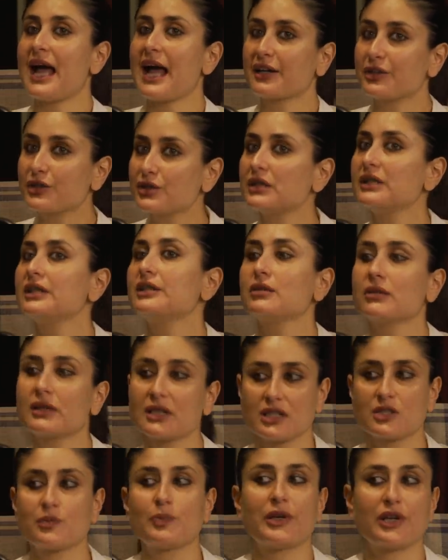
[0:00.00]
actually took
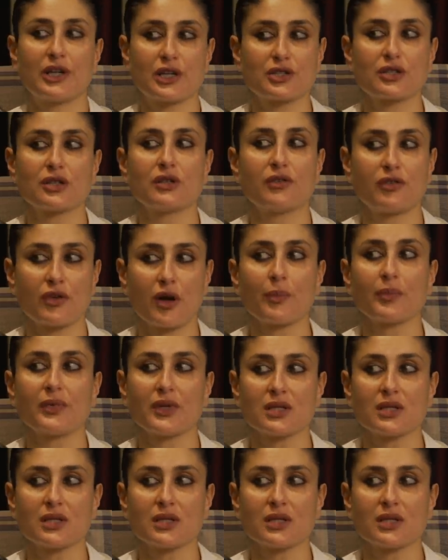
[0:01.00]
inspiration from